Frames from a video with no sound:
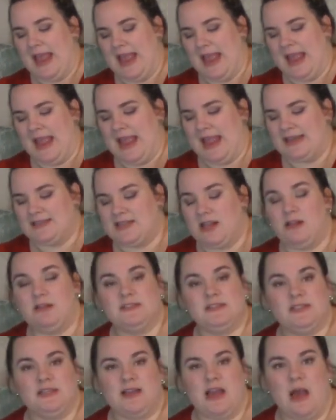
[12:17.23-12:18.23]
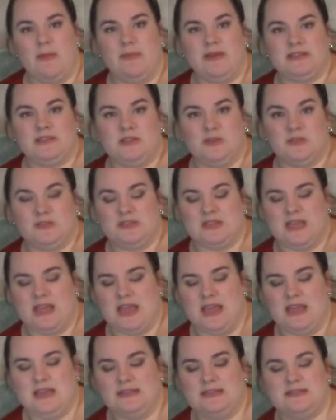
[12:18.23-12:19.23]
And tell us in the comments those
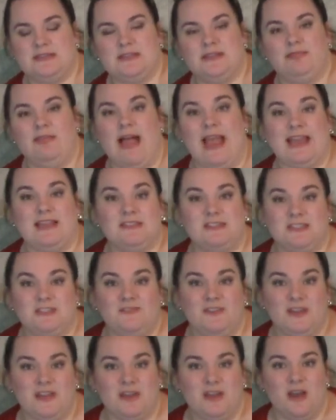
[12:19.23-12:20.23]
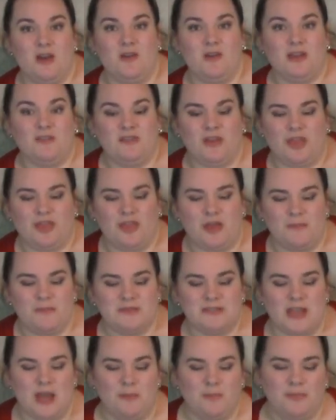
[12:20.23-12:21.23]
things. Like this video. Give it a
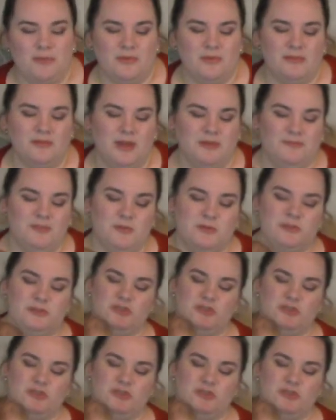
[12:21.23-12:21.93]
thumbs up if you